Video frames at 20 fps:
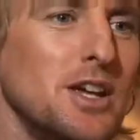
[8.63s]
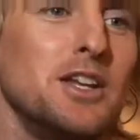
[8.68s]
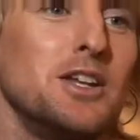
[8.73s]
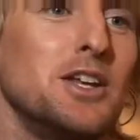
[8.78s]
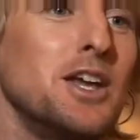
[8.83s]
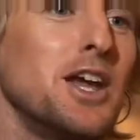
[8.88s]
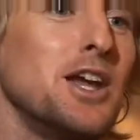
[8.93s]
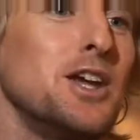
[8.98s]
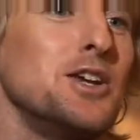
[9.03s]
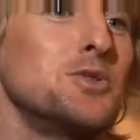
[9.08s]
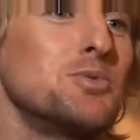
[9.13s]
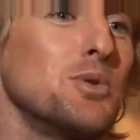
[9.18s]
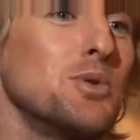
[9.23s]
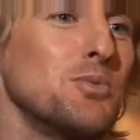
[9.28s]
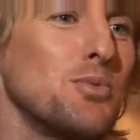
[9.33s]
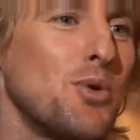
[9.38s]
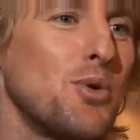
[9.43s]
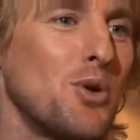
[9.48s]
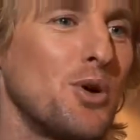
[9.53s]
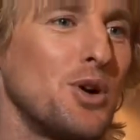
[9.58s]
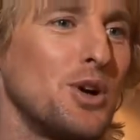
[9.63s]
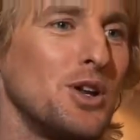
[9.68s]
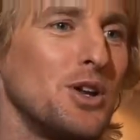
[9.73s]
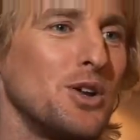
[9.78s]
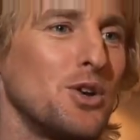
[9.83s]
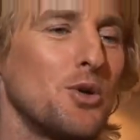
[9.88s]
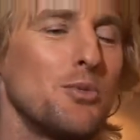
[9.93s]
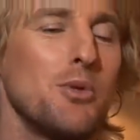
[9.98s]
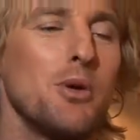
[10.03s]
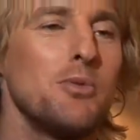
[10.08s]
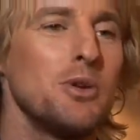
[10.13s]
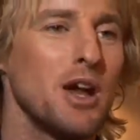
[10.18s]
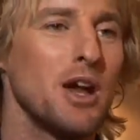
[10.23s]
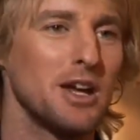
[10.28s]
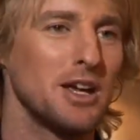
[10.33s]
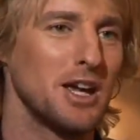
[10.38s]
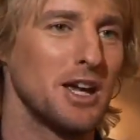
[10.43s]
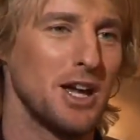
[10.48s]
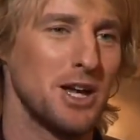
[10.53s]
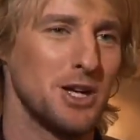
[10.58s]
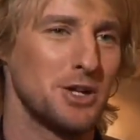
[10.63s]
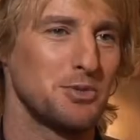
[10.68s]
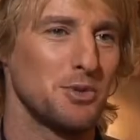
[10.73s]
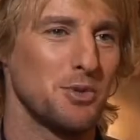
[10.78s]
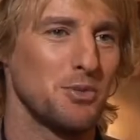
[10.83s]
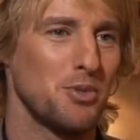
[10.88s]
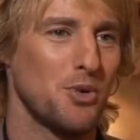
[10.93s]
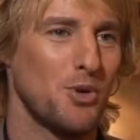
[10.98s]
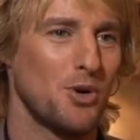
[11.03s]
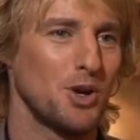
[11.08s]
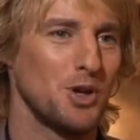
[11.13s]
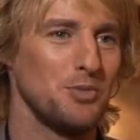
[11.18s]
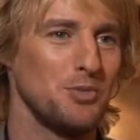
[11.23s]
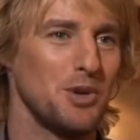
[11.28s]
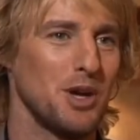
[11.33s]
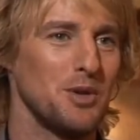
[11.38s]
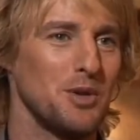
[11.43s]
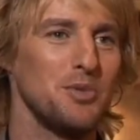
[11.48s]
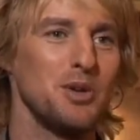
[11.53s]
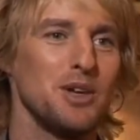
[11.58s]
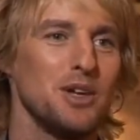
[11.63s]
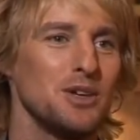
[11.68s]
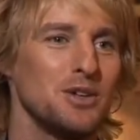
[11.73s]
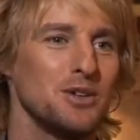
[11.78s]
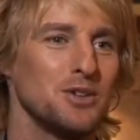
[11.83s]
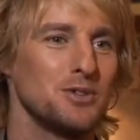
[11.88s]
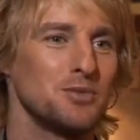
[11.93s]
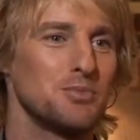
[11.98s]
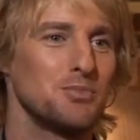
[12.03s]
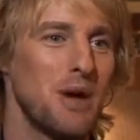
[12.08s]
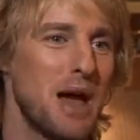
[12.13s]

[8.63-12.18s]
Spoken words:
engagement party. Or maybe not engagement party, maybe his